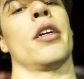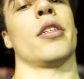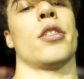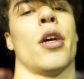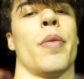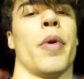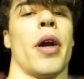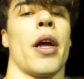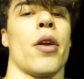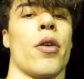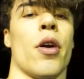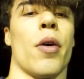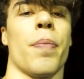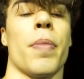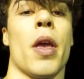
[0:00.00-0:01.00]
somewhere, I don't
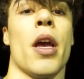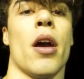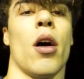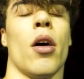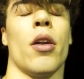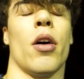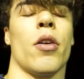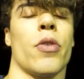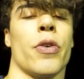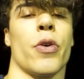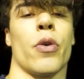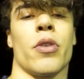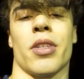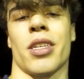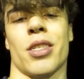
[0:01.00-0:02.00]
know. On oh, all three
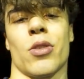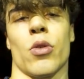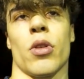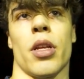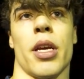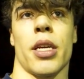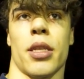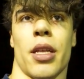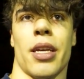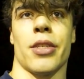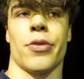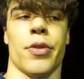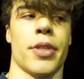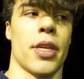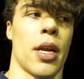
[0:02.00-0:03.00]
corners, I'll throw the last
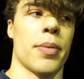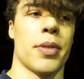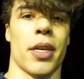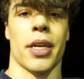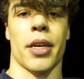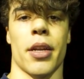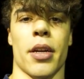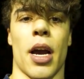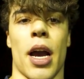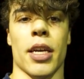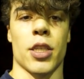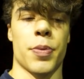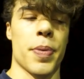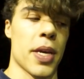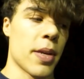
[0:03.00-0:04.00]
three setups like in high
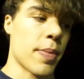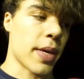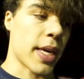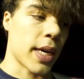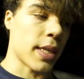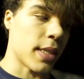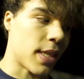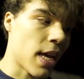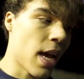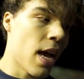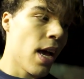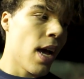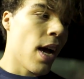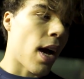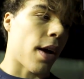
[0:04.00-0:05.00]
speed because
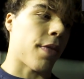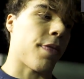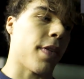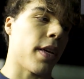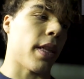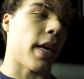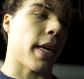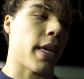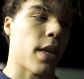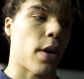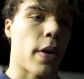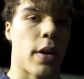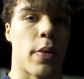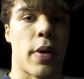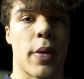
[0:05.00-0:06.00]
I feel like, you know,
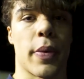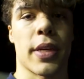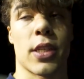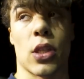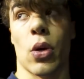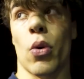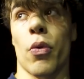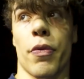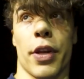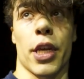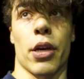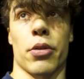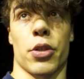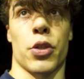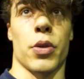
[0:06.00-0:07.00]
I don't wanna waste the whole
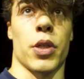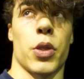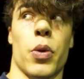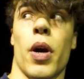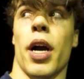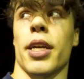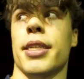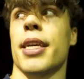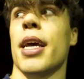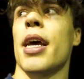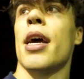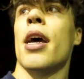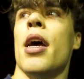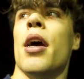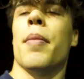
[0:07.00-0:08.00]
video just doing squats.
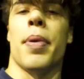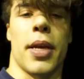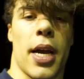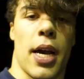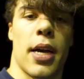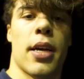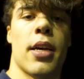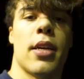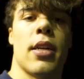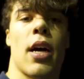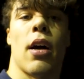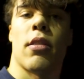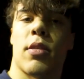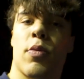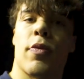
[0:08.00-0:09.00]
But yeah,
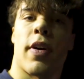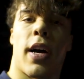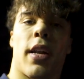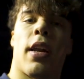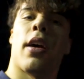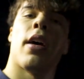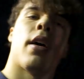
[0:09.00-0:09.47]
now let's move on.